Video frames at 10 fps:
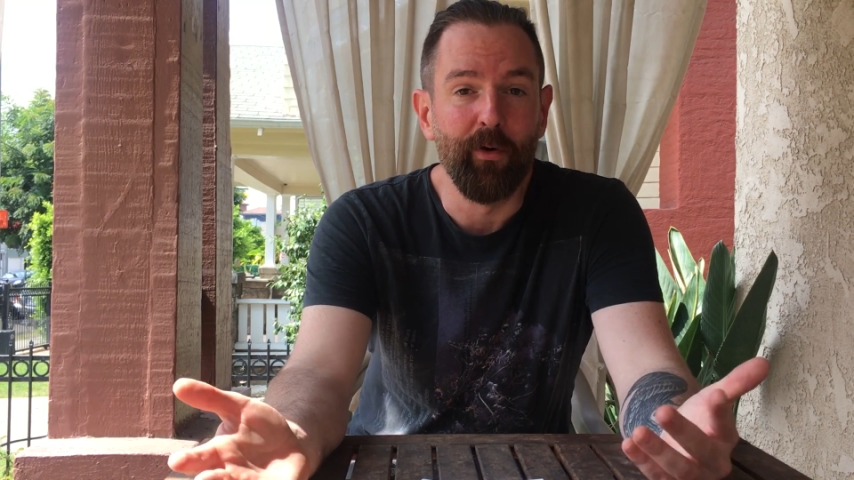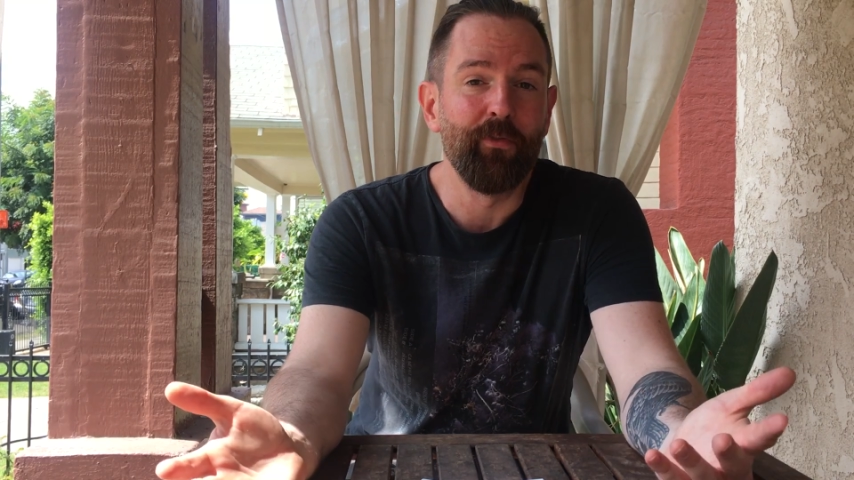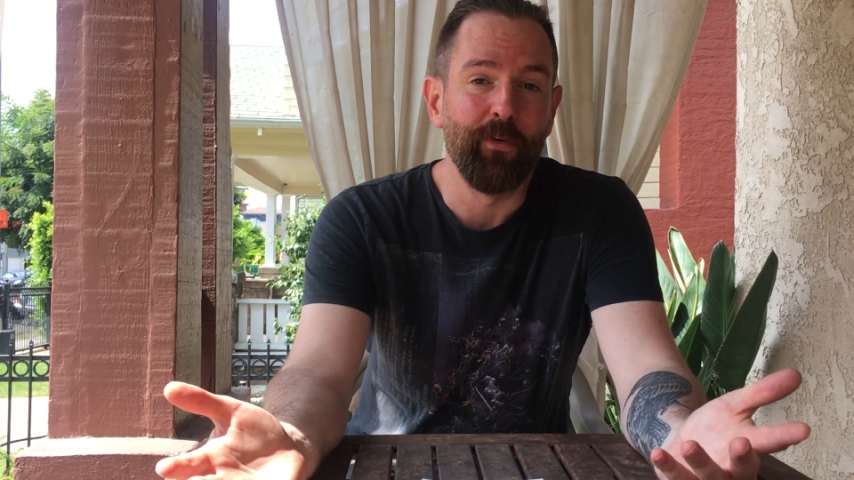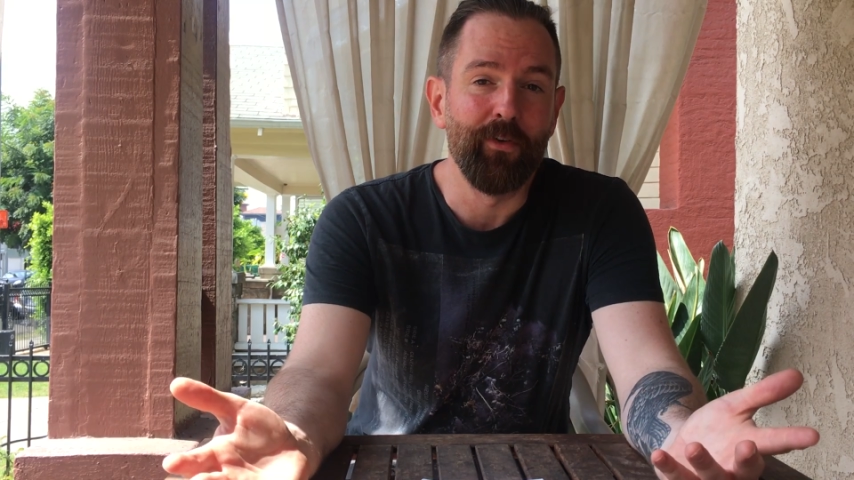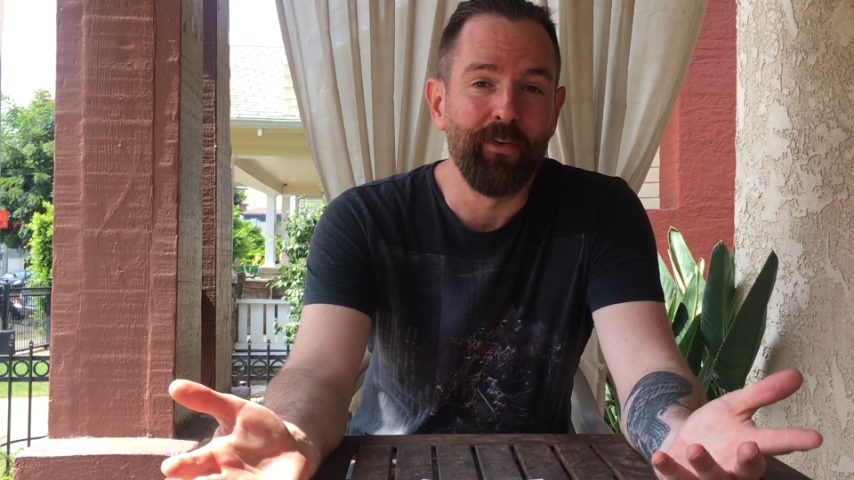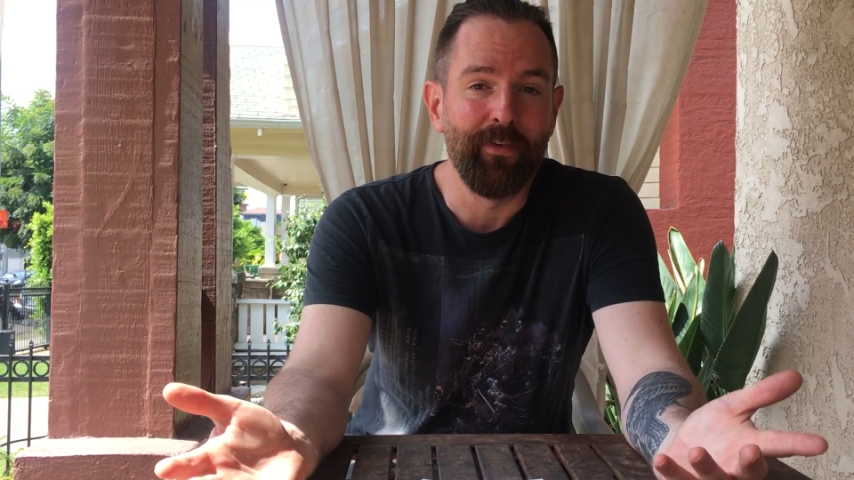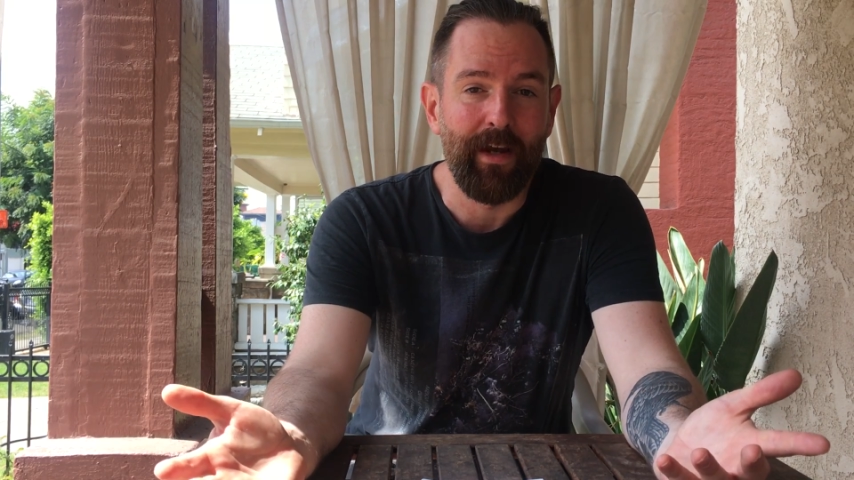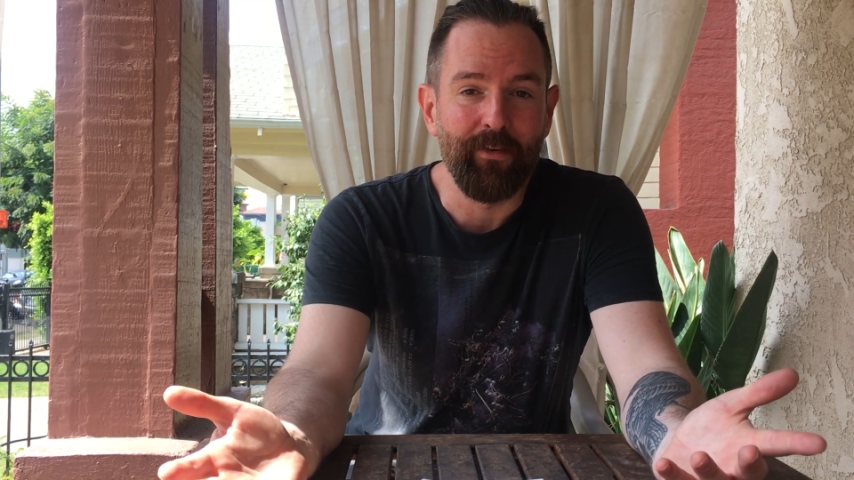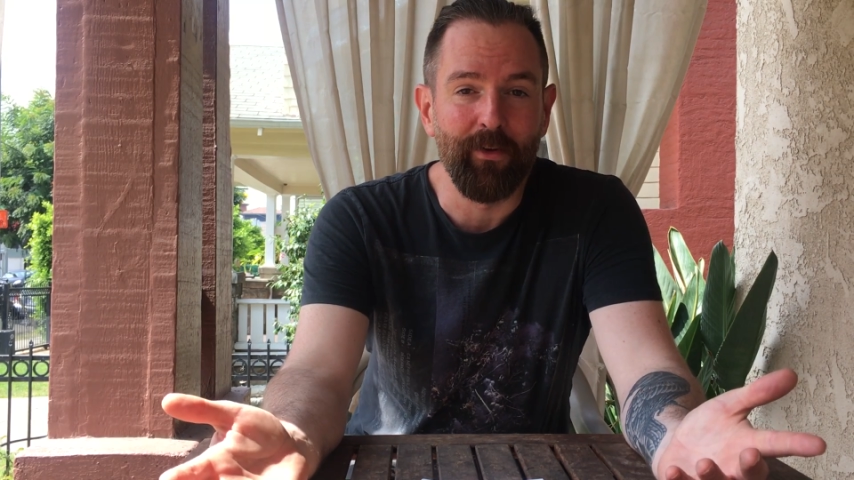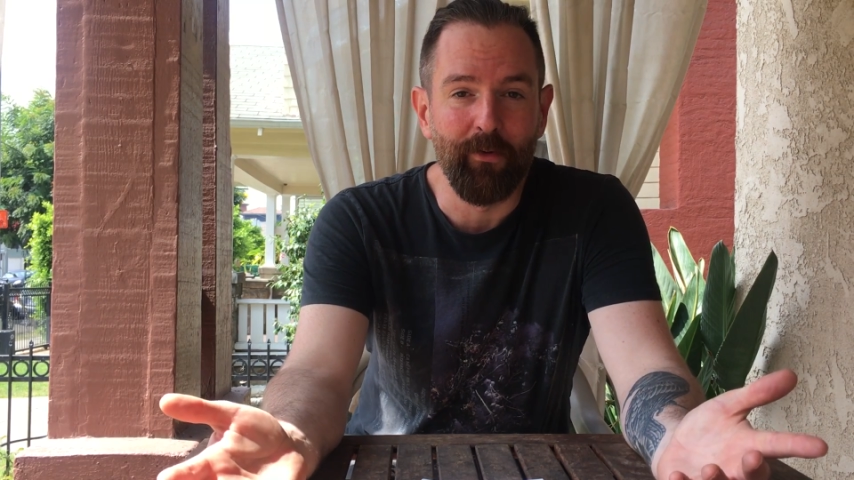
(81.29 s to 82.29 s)
both versions
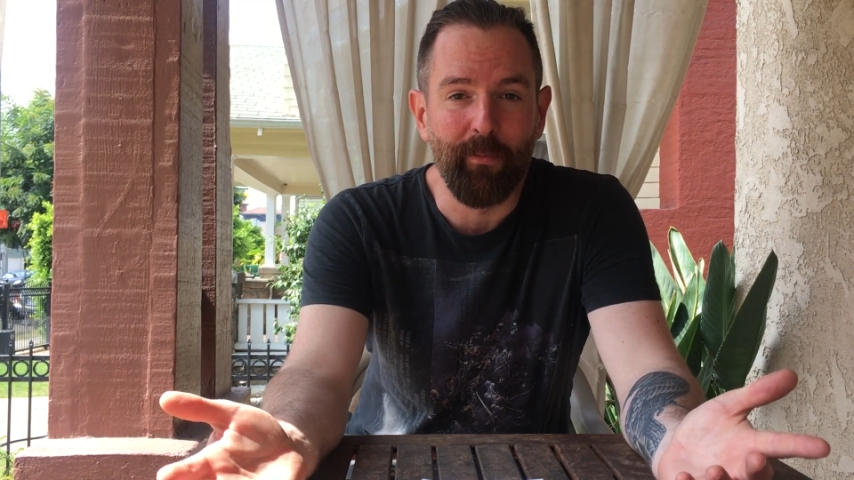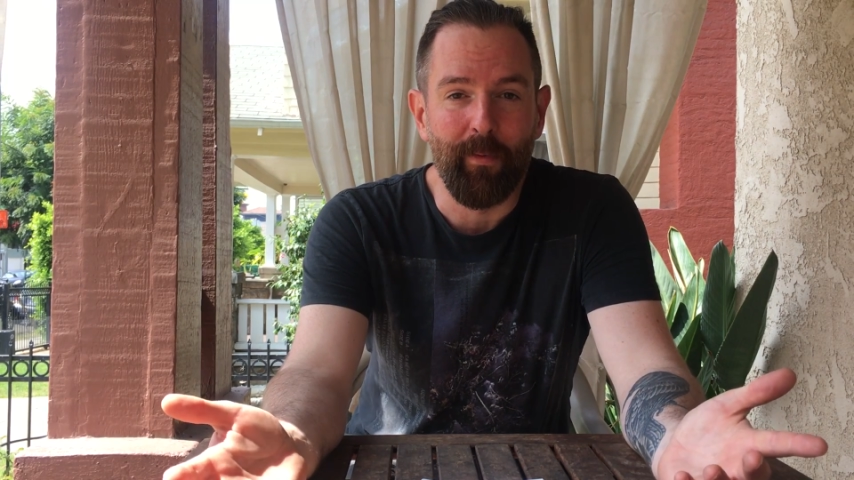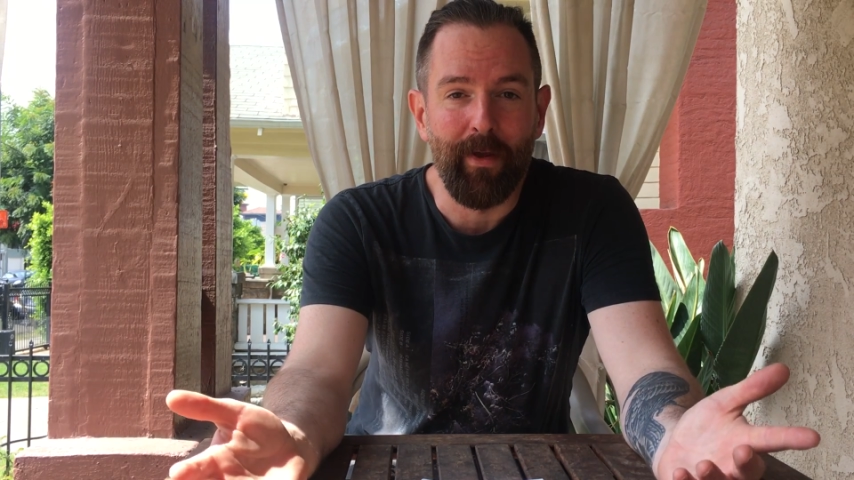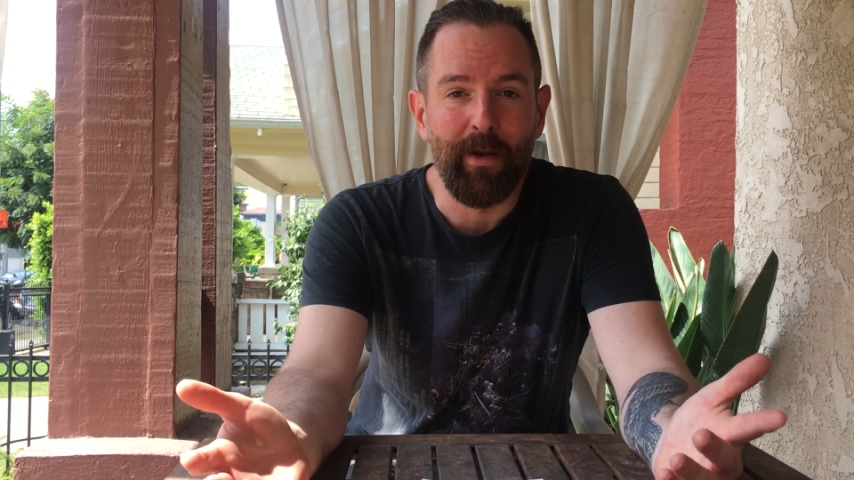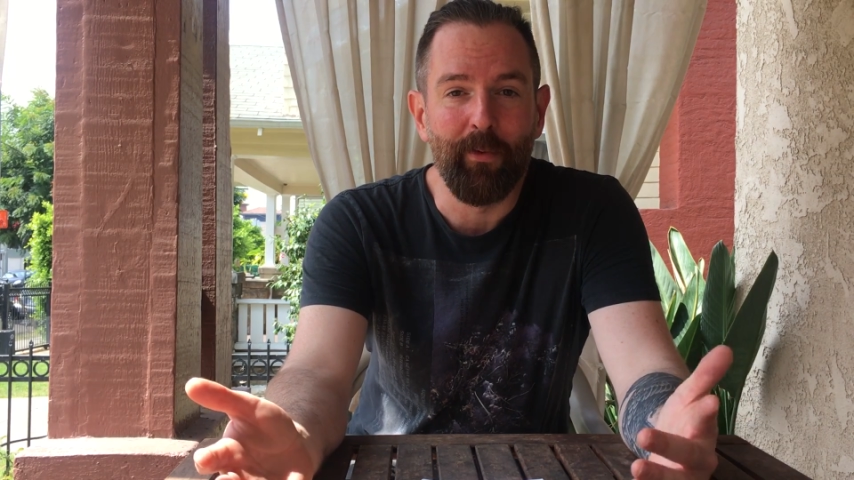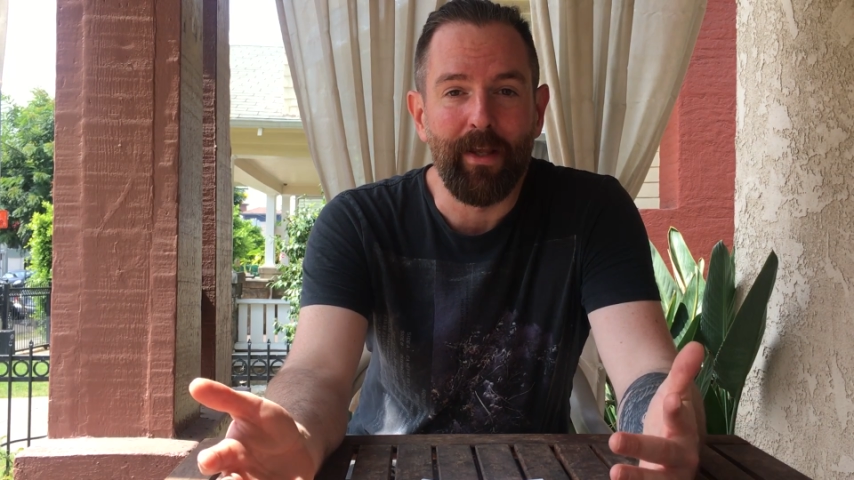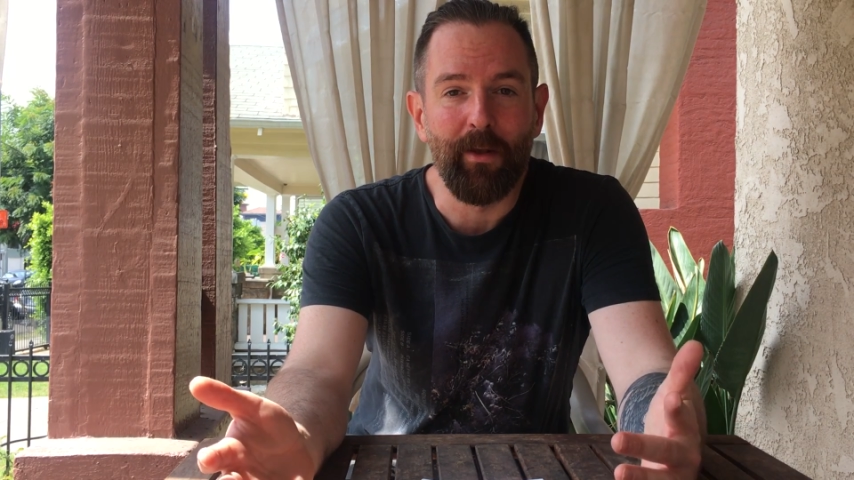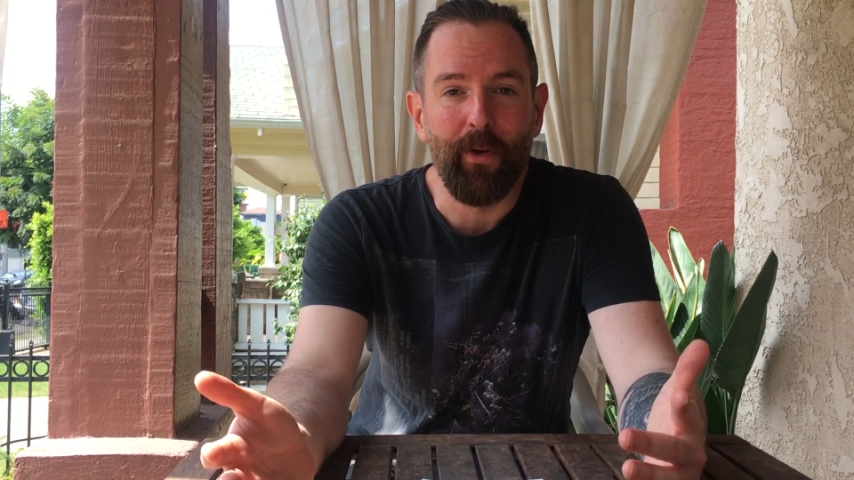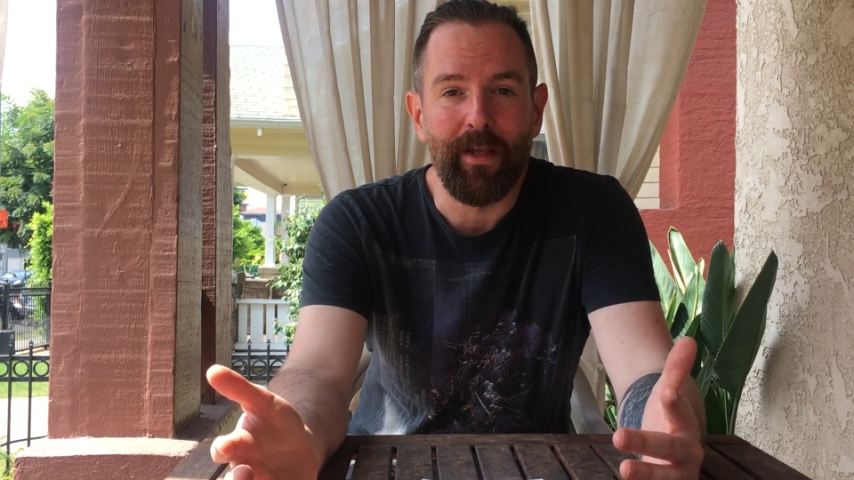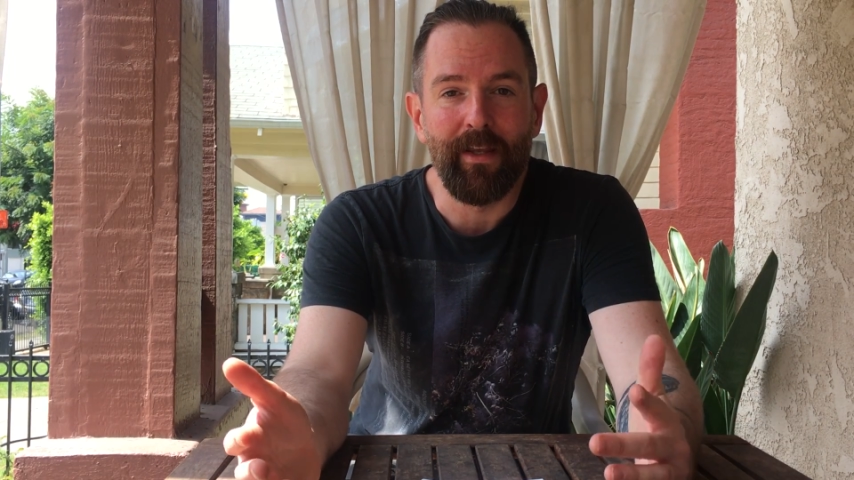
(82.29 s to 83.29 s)
actually with my band
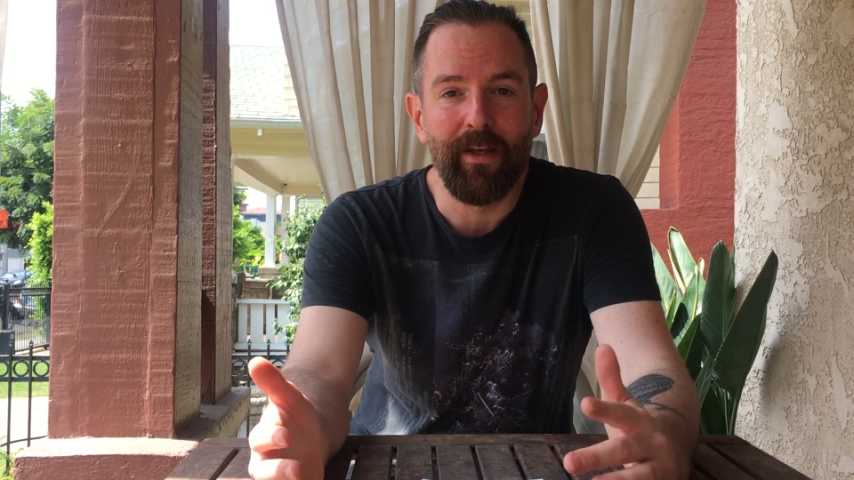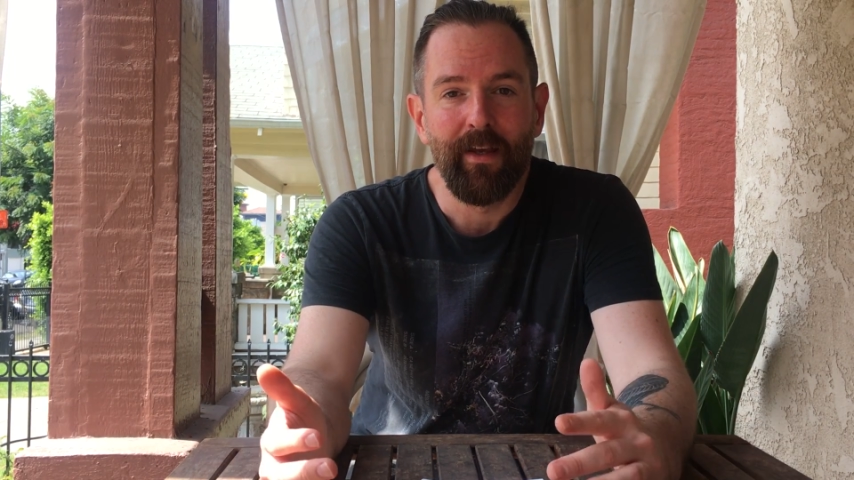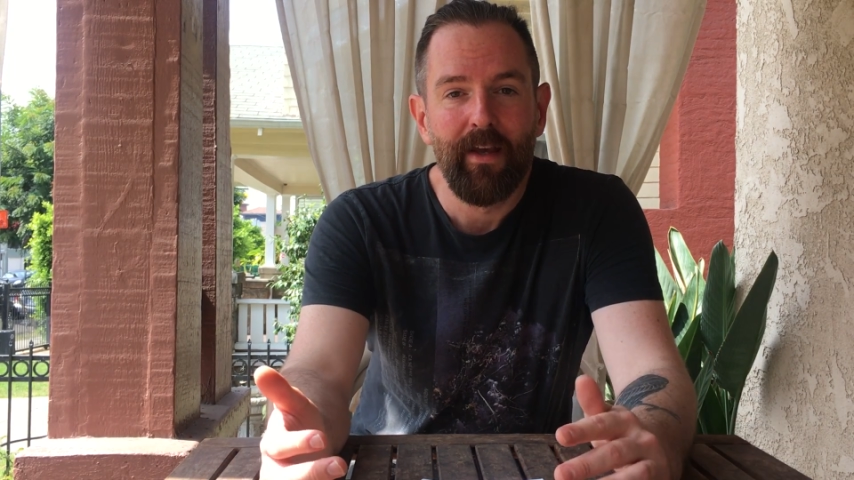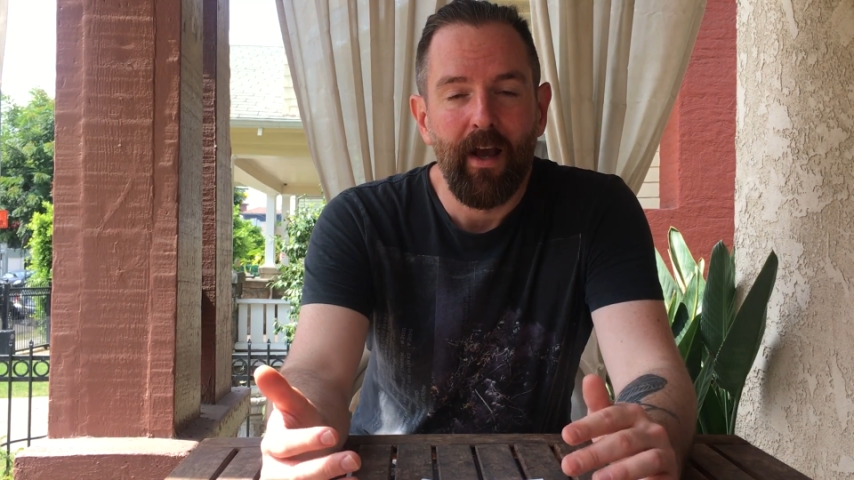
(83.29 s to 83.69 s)
Wakey Wakey.